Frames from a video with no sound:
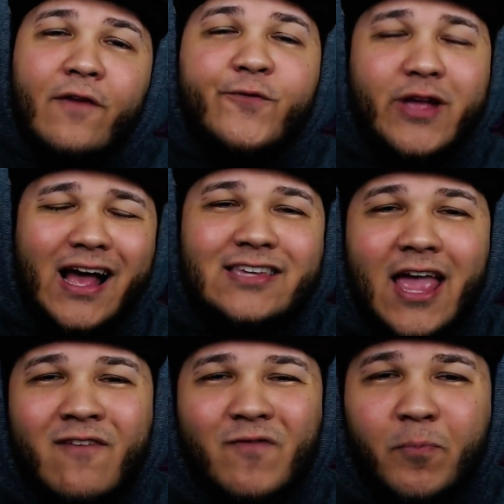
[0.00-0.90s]
If you
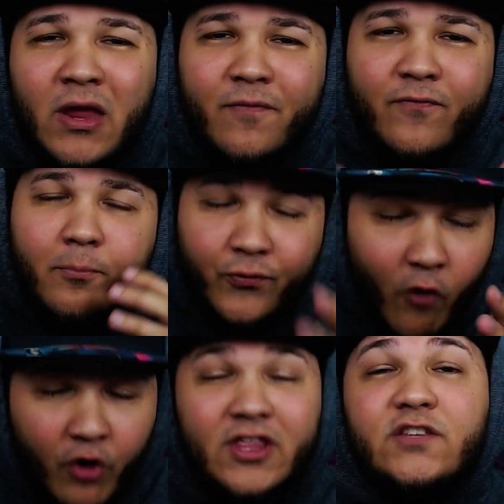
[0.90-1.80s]
guys get MVP
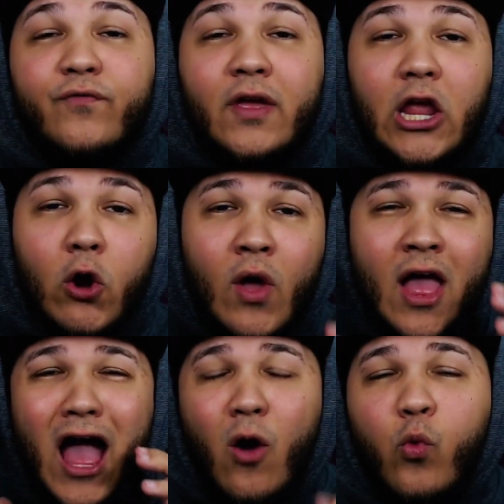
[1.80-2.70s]
for this
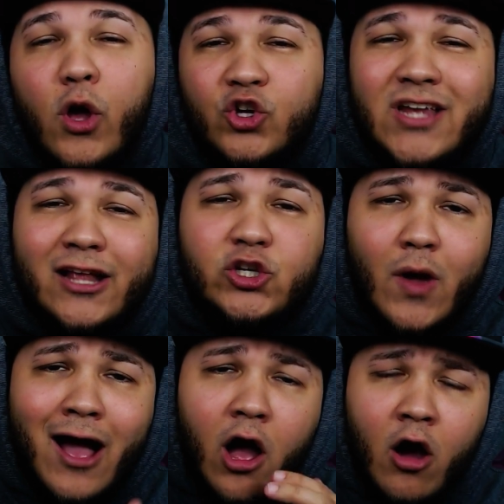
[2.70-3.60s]
video, I will
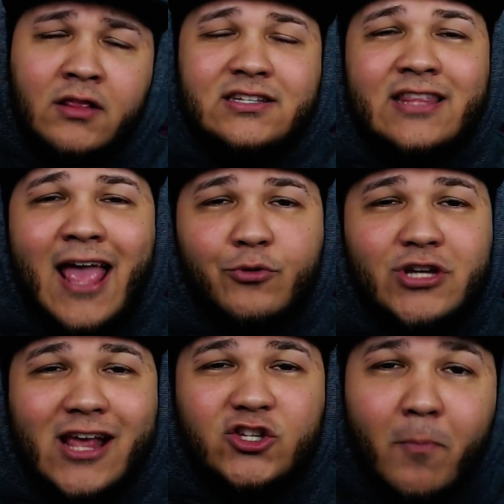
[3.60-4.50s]
shout you out on
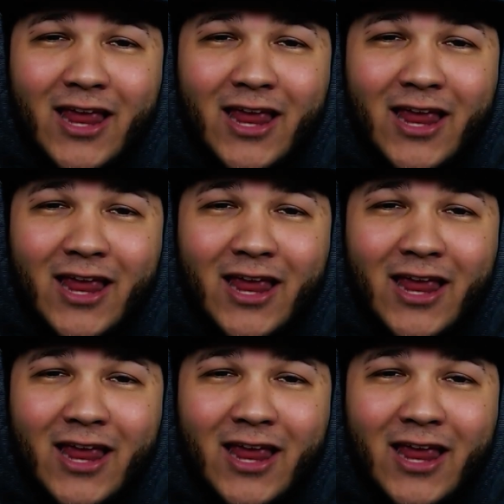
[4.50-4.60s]
Snapchat.